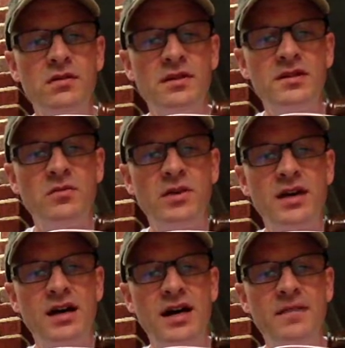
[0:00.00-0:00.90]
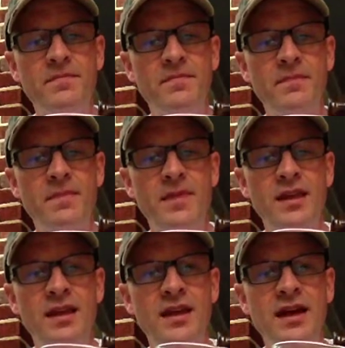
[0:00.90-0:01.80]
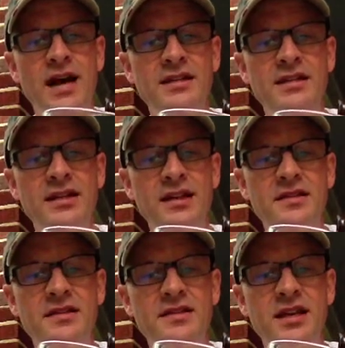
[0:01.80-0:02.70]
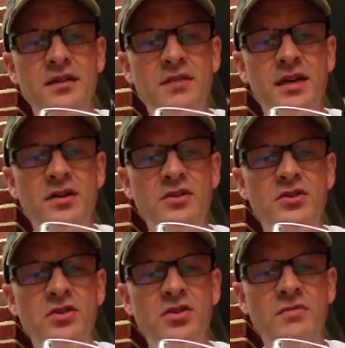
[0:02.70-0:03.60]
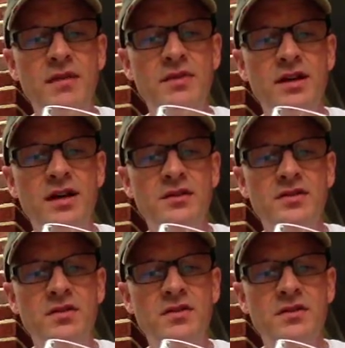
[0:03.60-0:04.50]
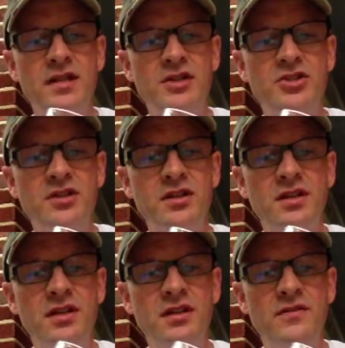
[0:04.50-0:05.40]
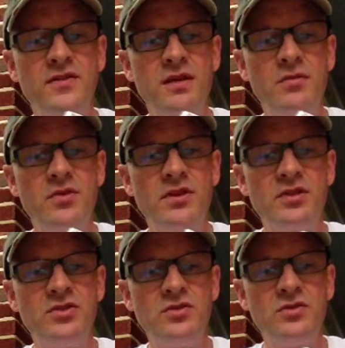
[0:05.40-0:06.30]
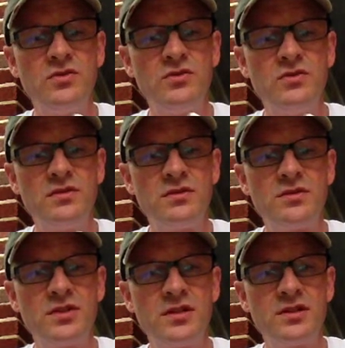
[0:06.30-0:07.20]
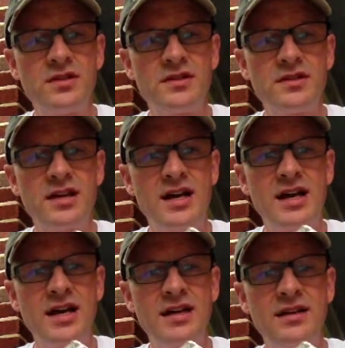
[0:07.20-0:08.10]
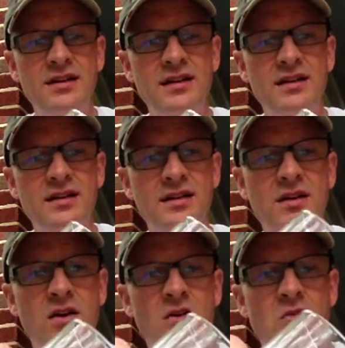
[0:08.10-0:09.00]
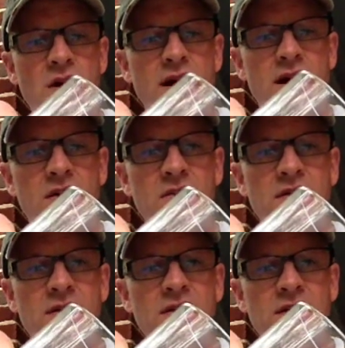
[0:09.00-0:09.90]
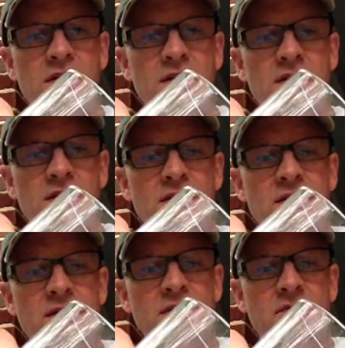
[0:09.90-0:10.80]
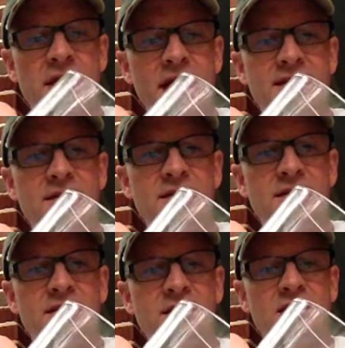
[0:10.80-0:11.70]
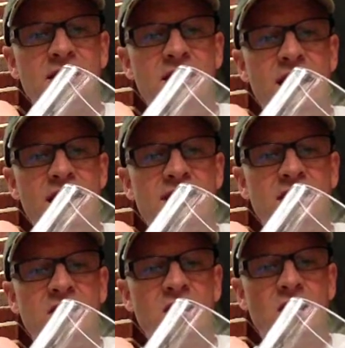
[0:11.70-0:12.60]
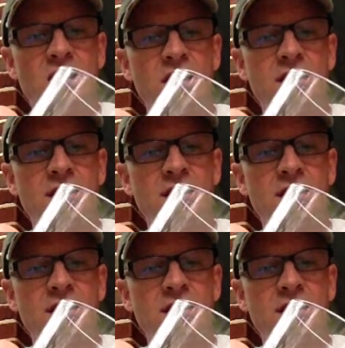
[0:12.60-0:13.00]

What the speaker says: Let's see what we got. I did let this sit a minute or two, maybe not as long as I should have. I'm going to turn it to the side. Oh wow, that's nice and dark.